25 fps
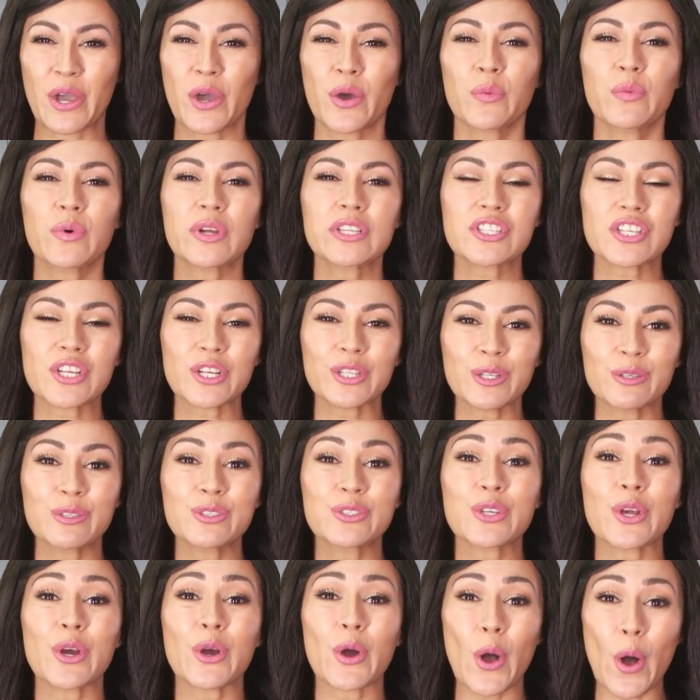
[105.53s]
which includes
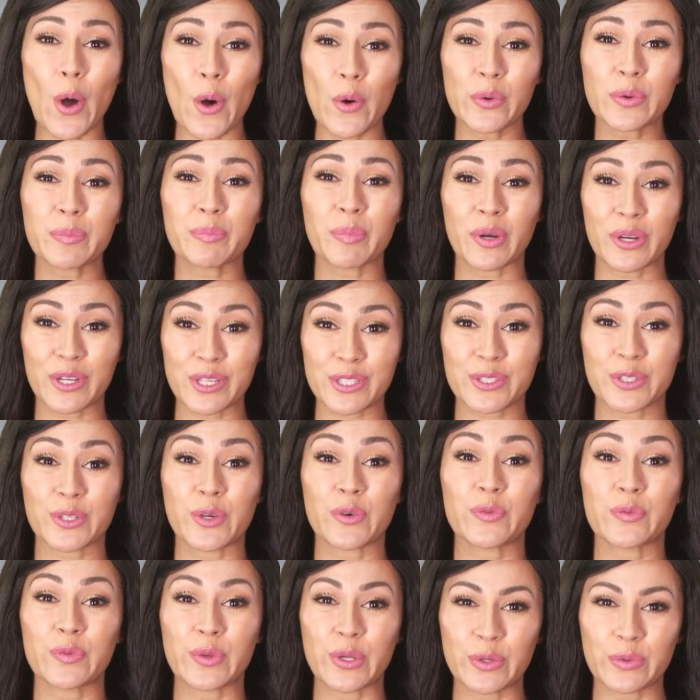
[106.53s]
your own personal
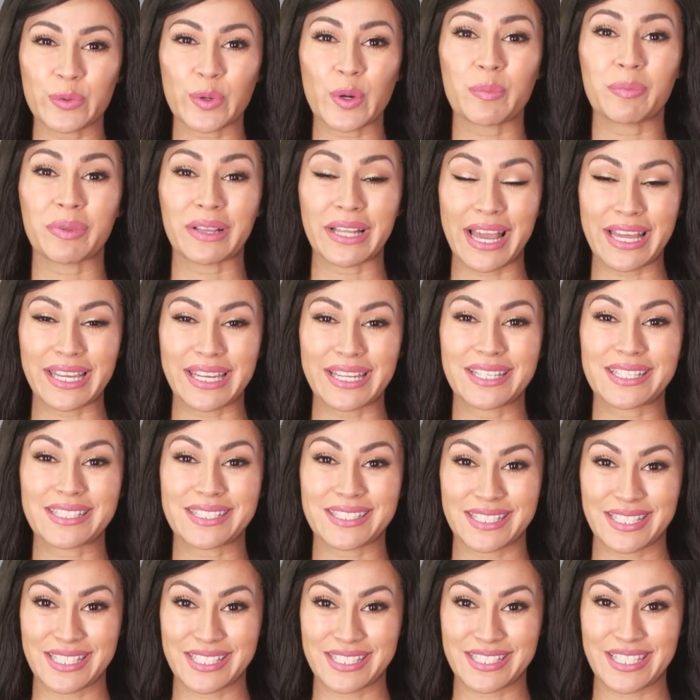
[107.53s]
funeral planning
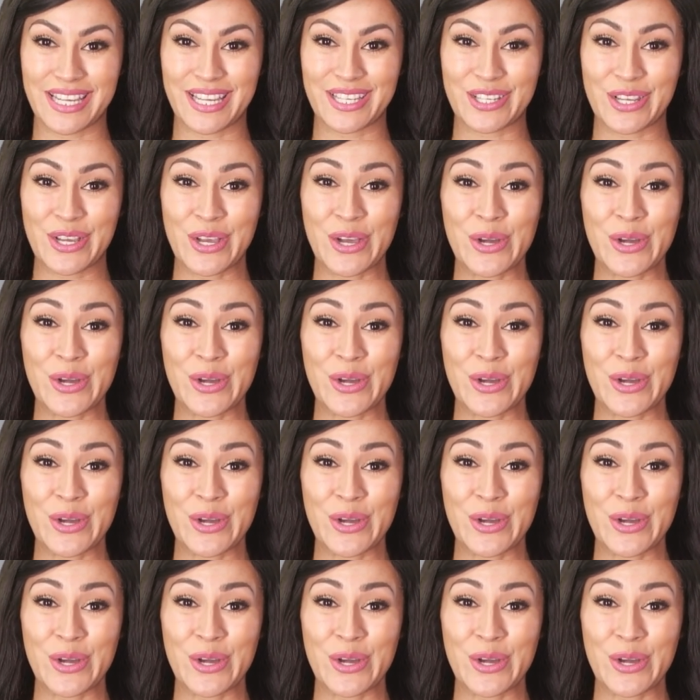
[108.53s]
assistant